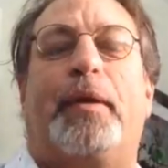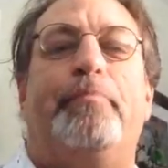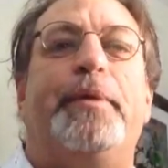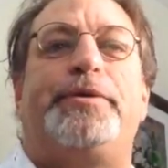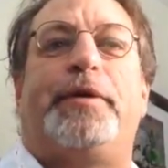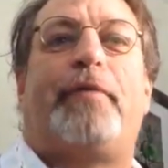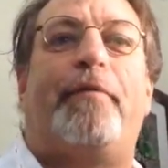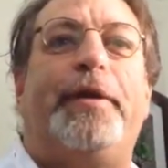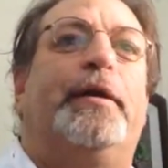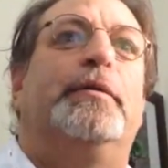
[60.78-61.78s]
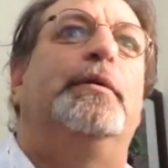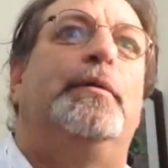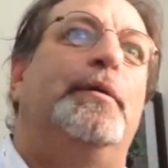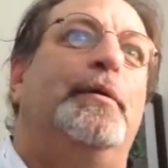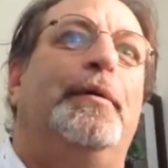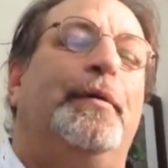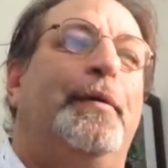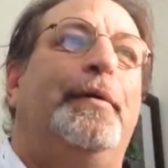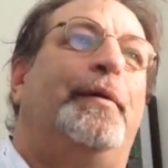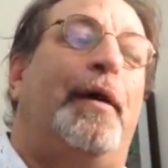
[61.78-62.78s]
missing revenue.
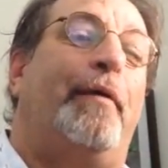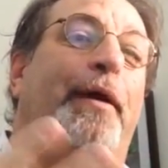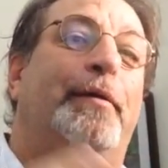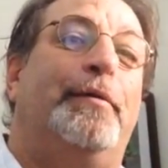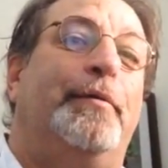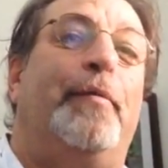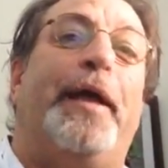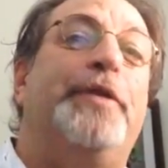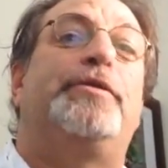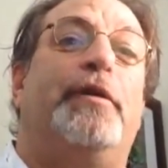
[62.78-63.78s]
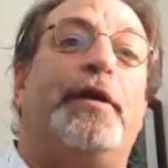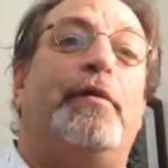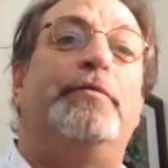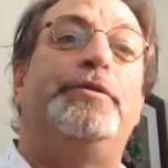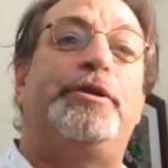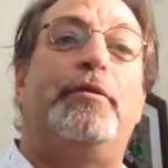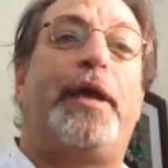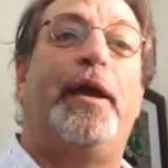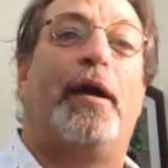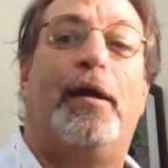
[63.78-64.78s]
All right, insert your own joke
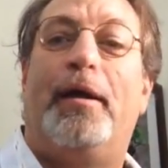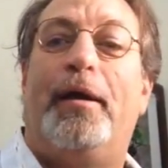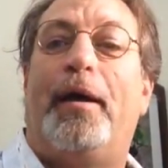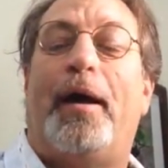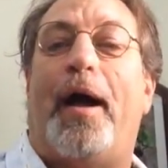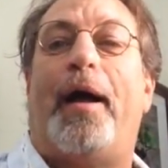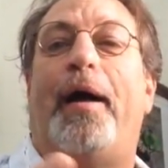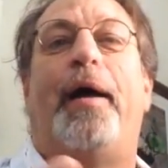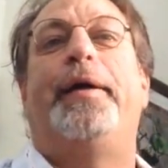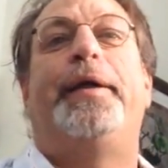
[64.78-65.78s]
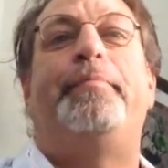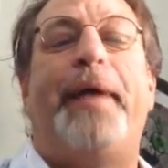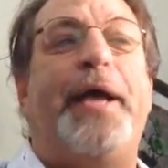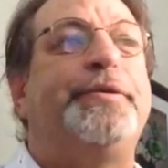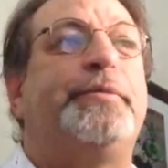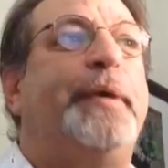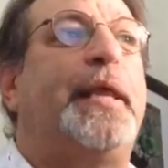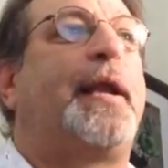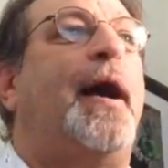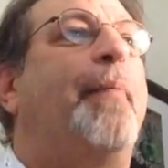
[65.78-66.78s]
here. It amazes me
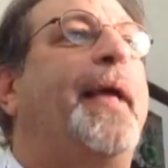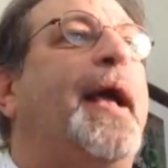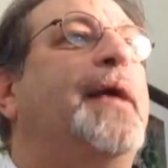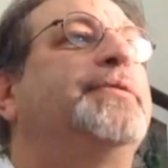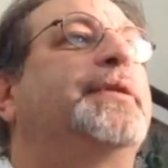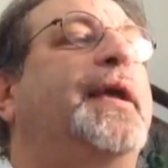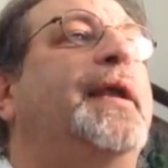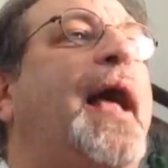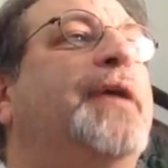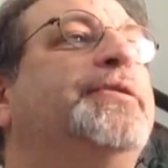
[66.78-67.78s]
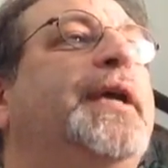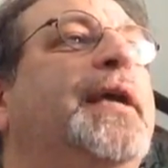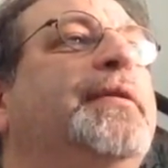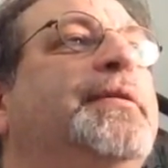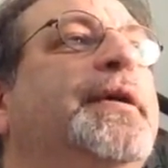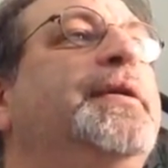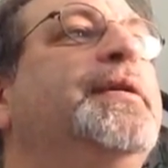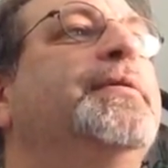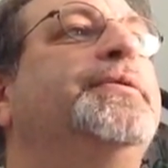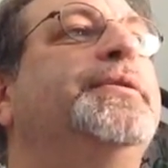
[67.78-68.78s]
that Comcast can actually
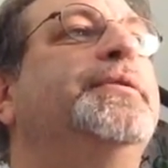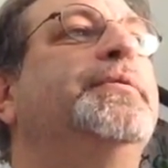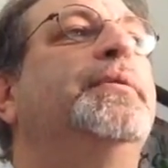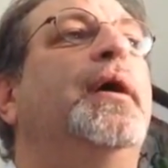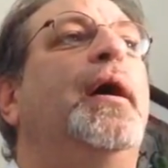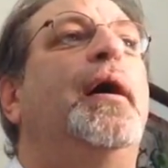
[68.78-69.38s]
continue to